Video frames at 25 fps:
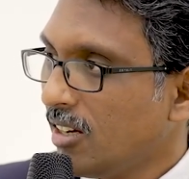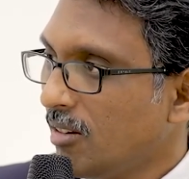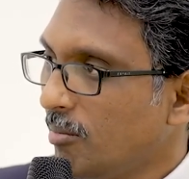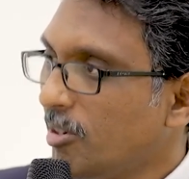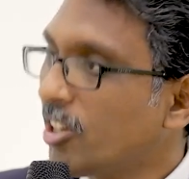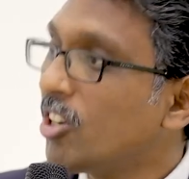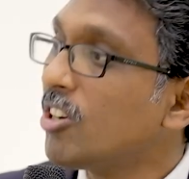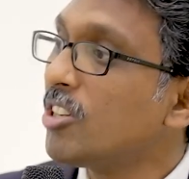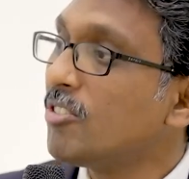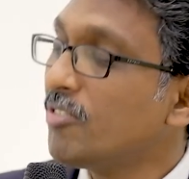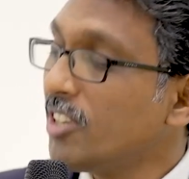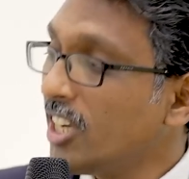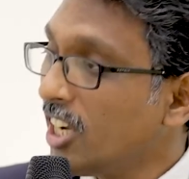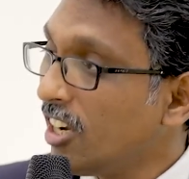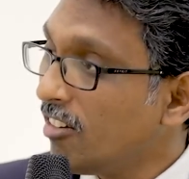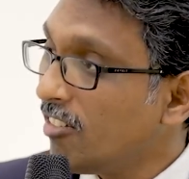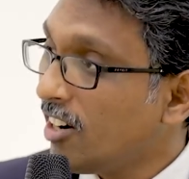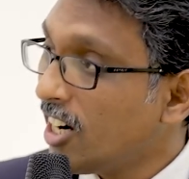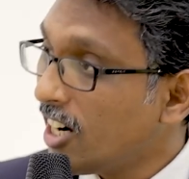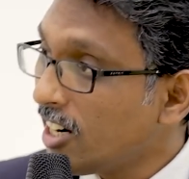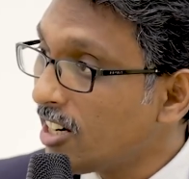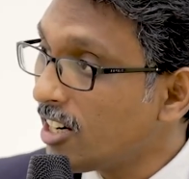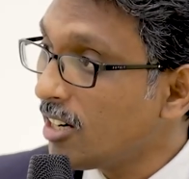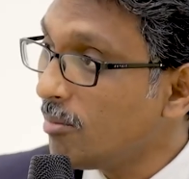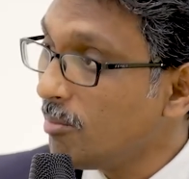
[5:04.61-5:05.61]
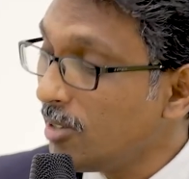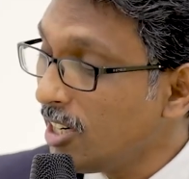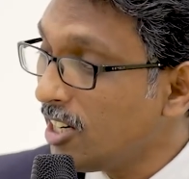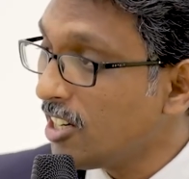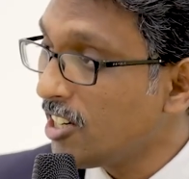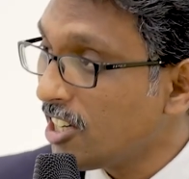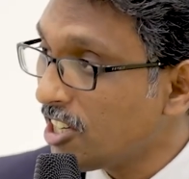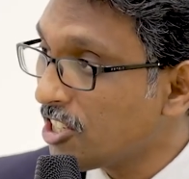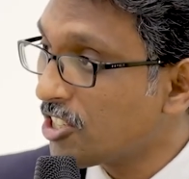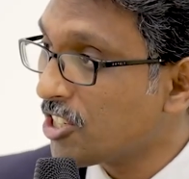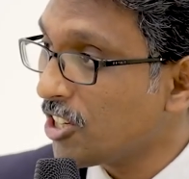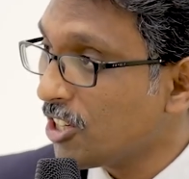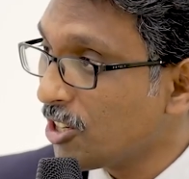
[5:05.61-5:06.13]
because we have 100 million
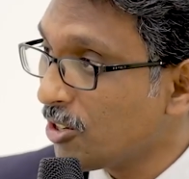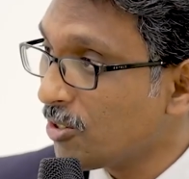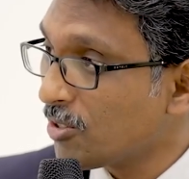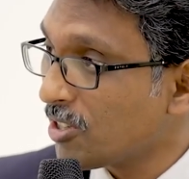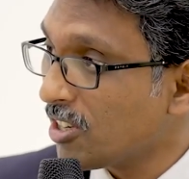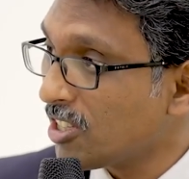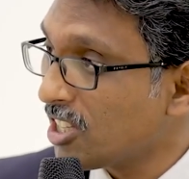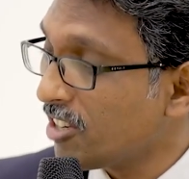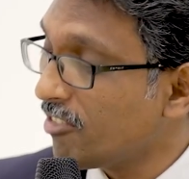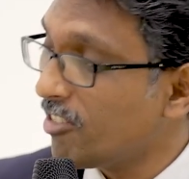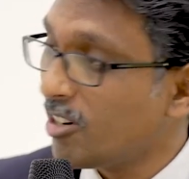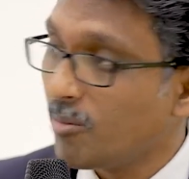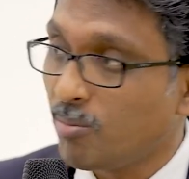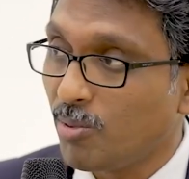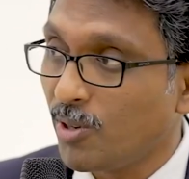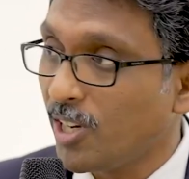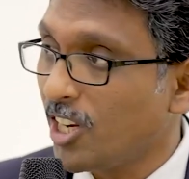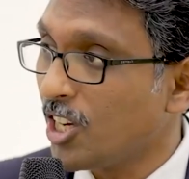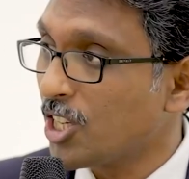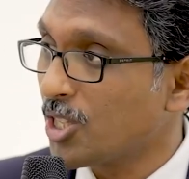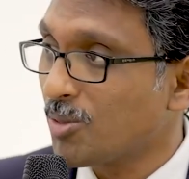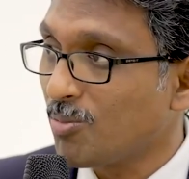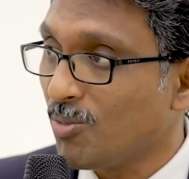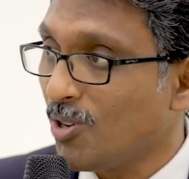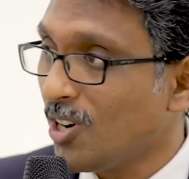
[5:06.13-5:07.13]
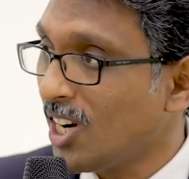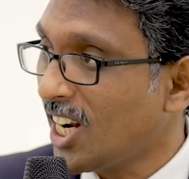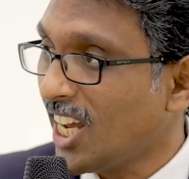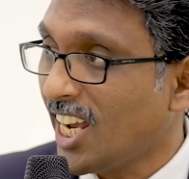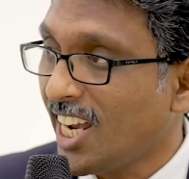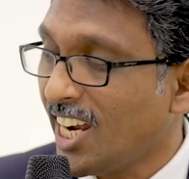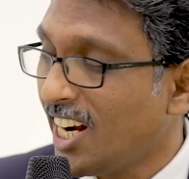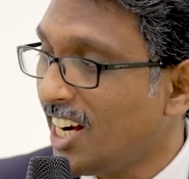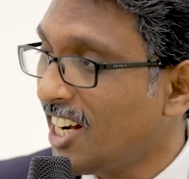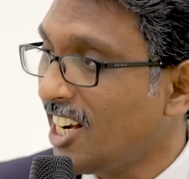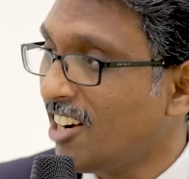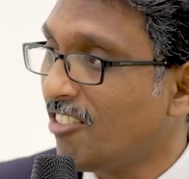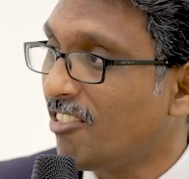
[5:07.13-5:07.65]
registered users, even putting a small
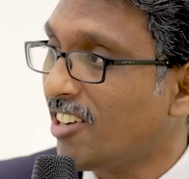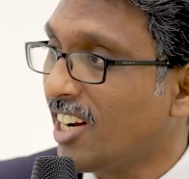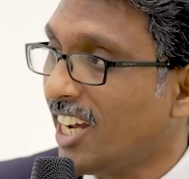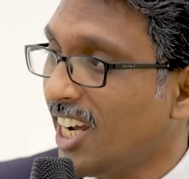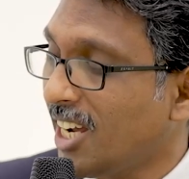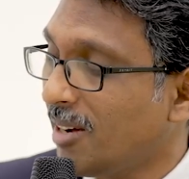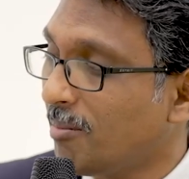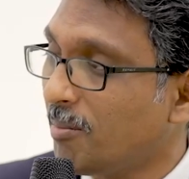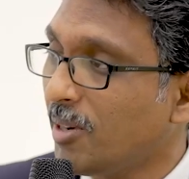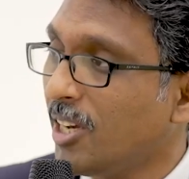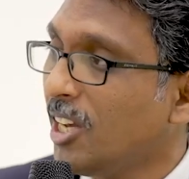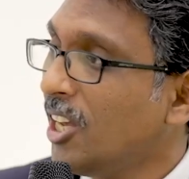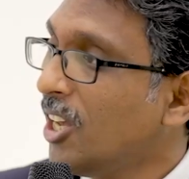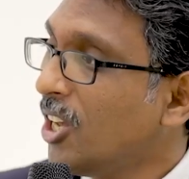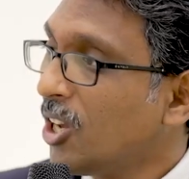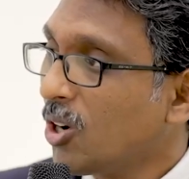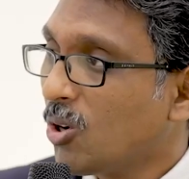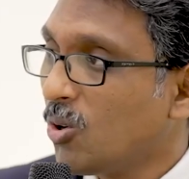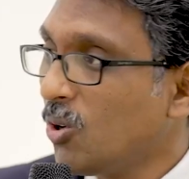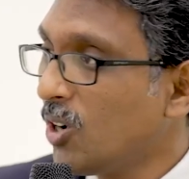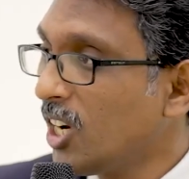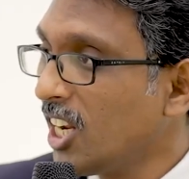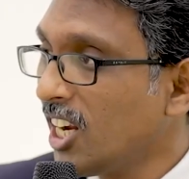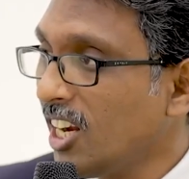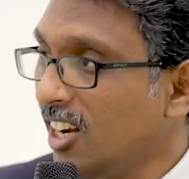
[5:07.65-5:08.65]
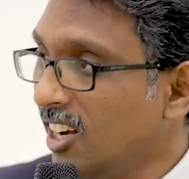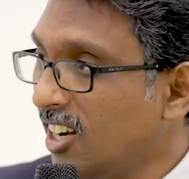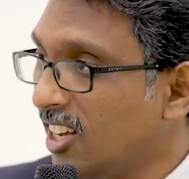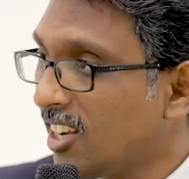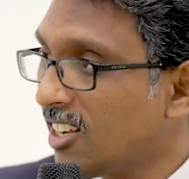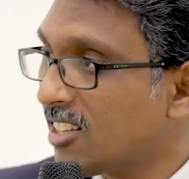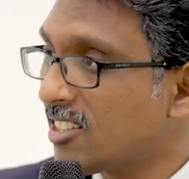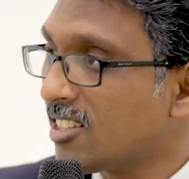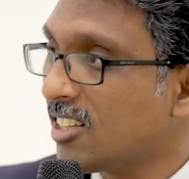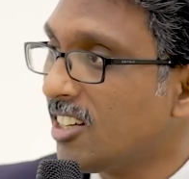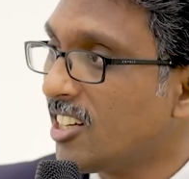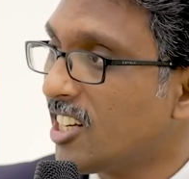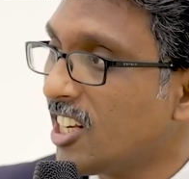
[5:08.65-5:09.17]
ad in our app could yield
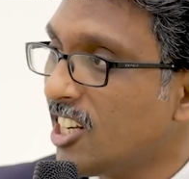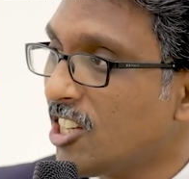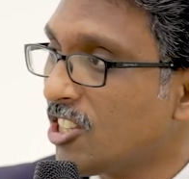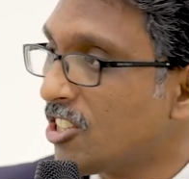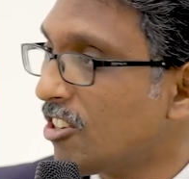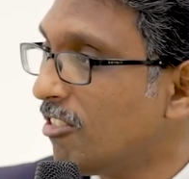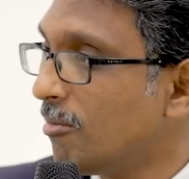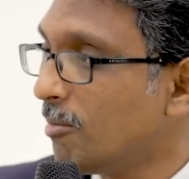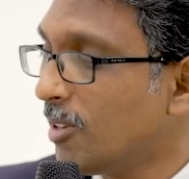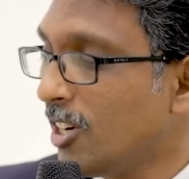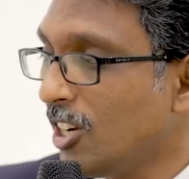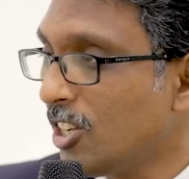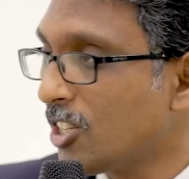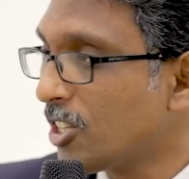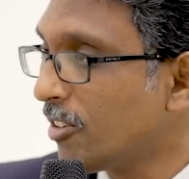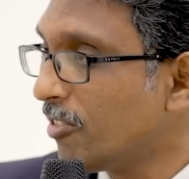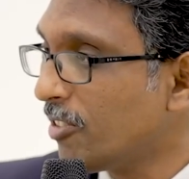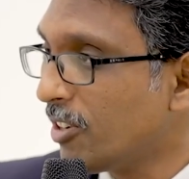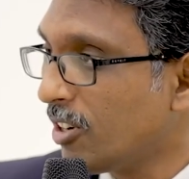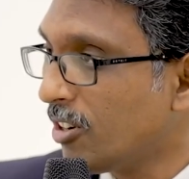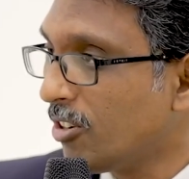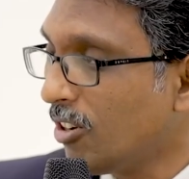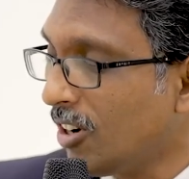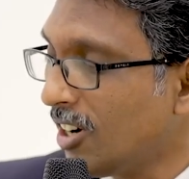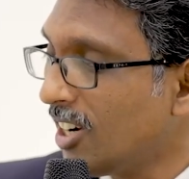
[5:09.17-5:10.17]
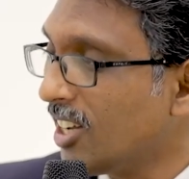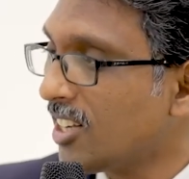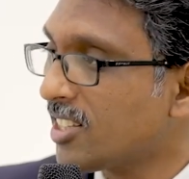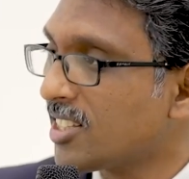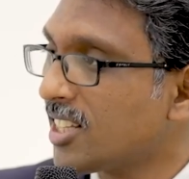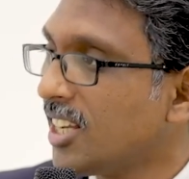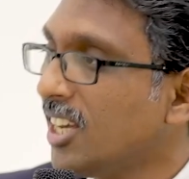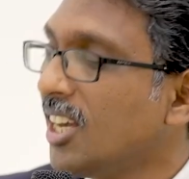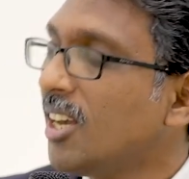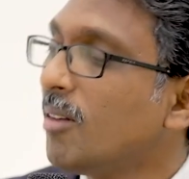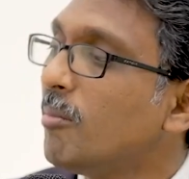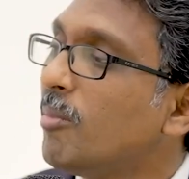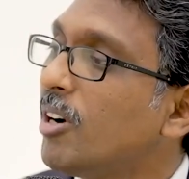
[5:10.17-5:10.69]
us tens of millions of dollars,
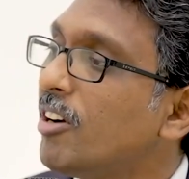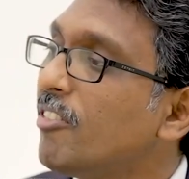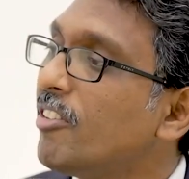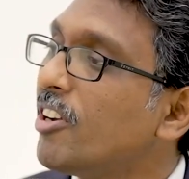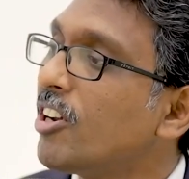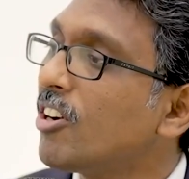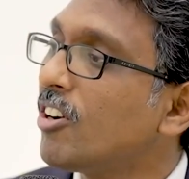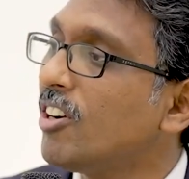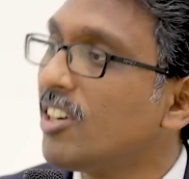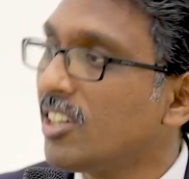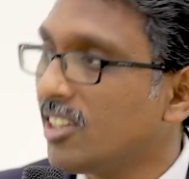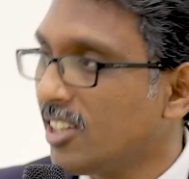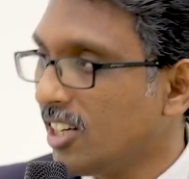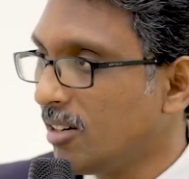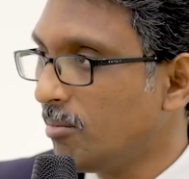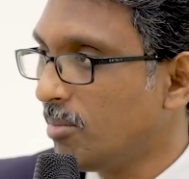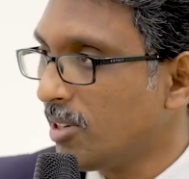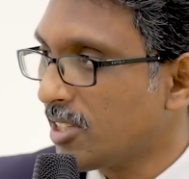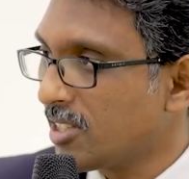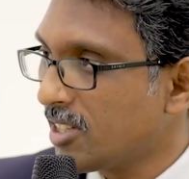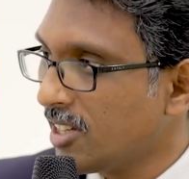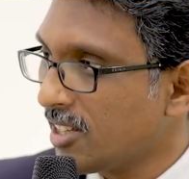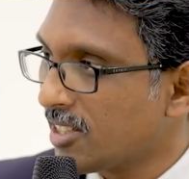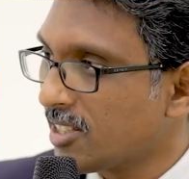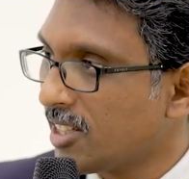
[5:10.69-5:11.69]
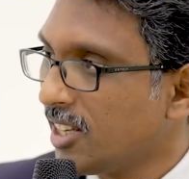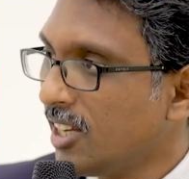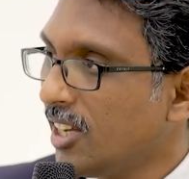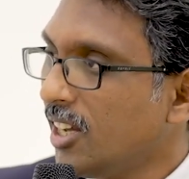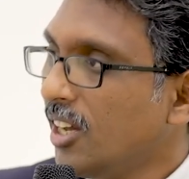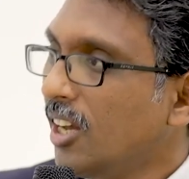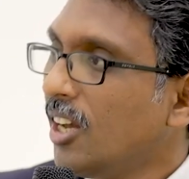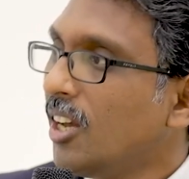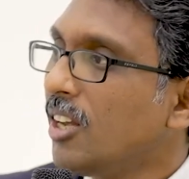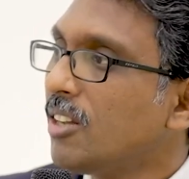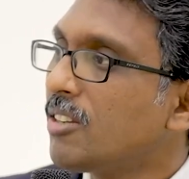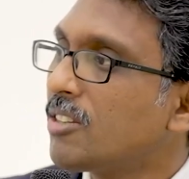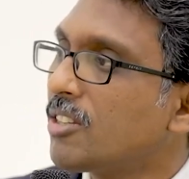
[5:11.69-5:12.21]
but we are not in that business.
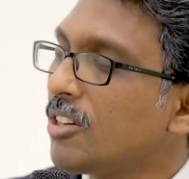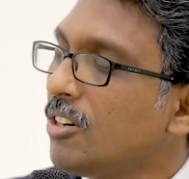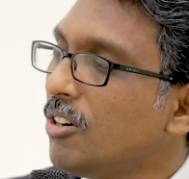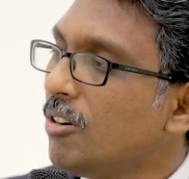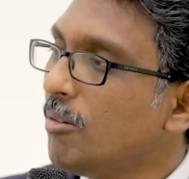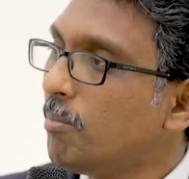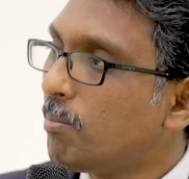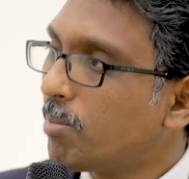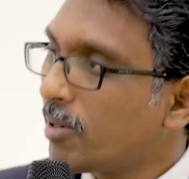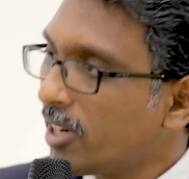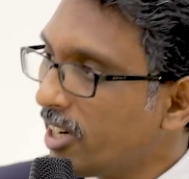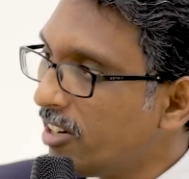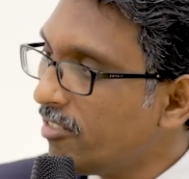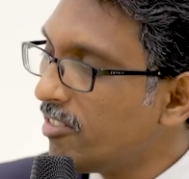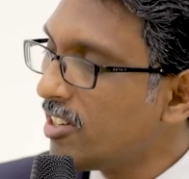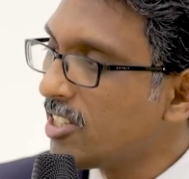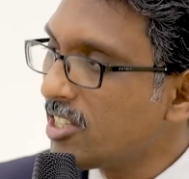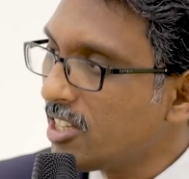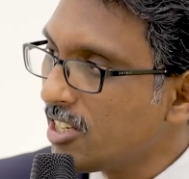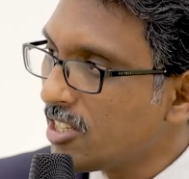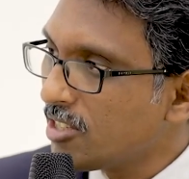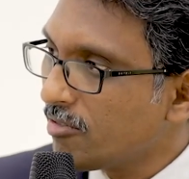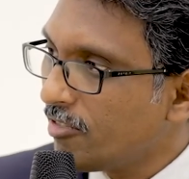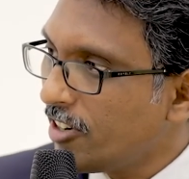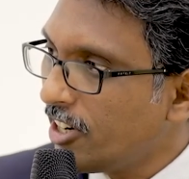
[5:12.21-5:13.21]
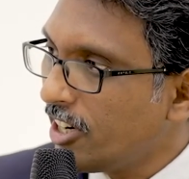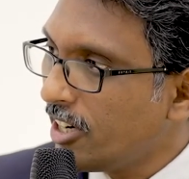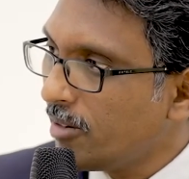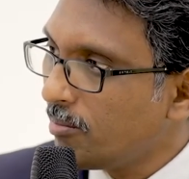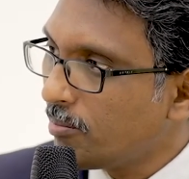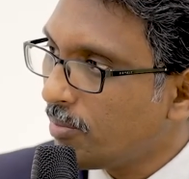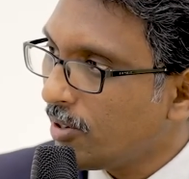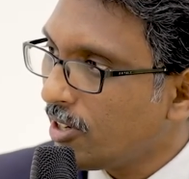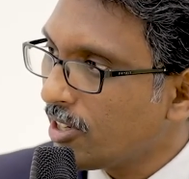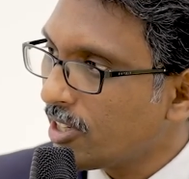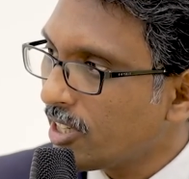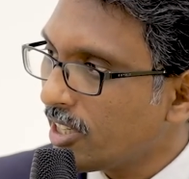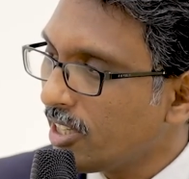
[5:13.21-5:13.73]
So privacy is very
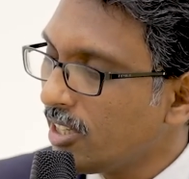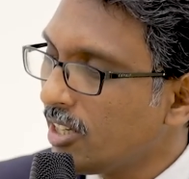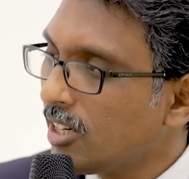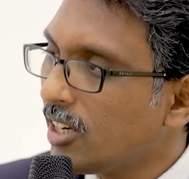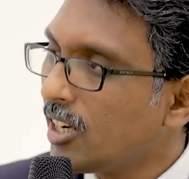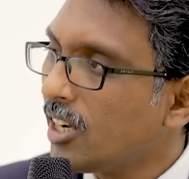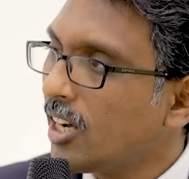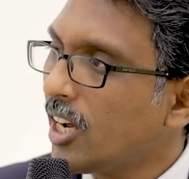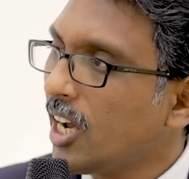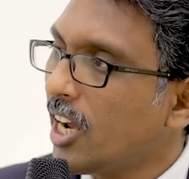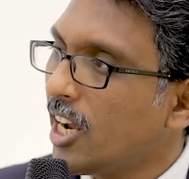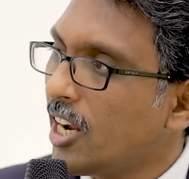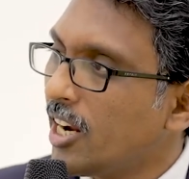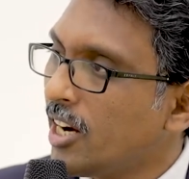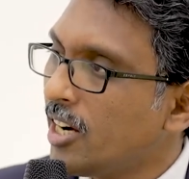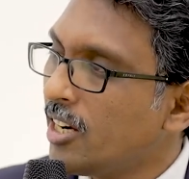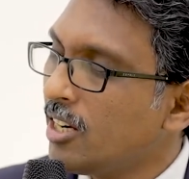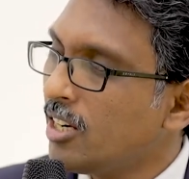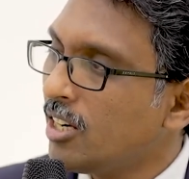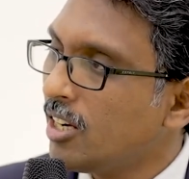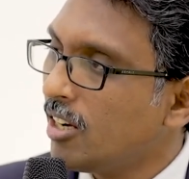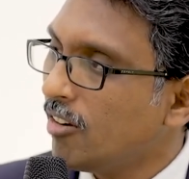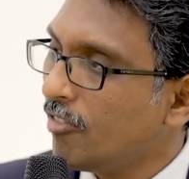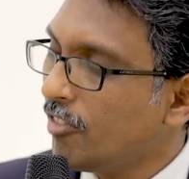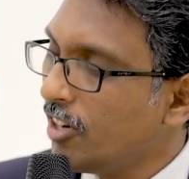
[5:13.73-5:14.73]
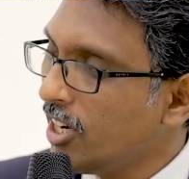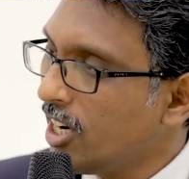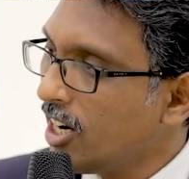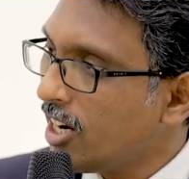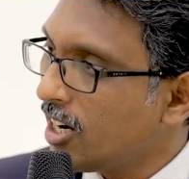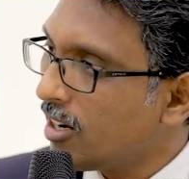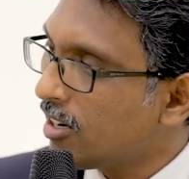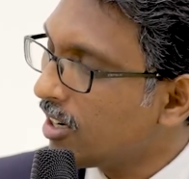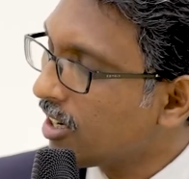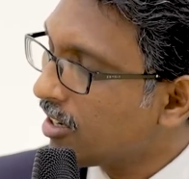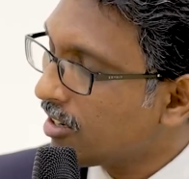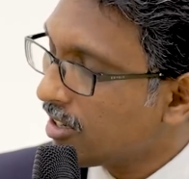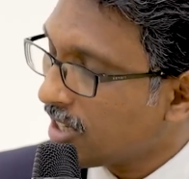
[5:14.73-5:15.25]
important, and we
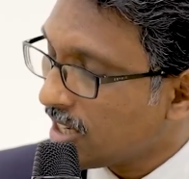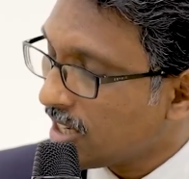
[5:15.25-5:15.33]
are